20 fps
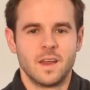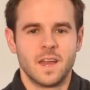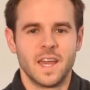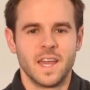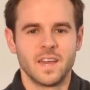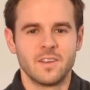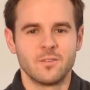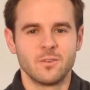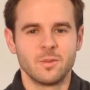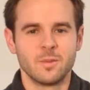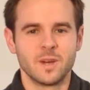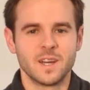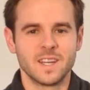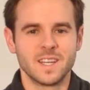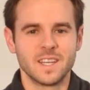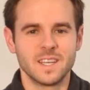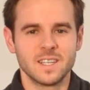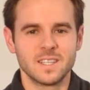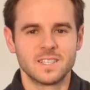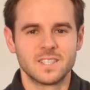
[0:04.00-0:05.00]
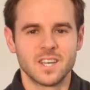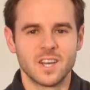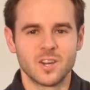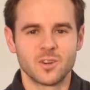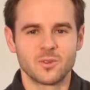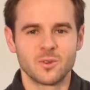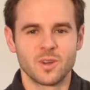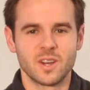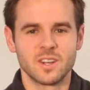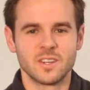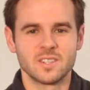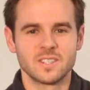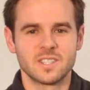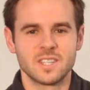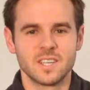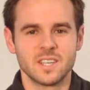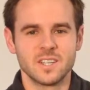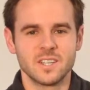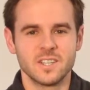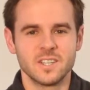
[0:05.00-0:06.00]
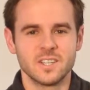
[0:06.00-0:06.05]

Hey everybody, Doug Reynolds here,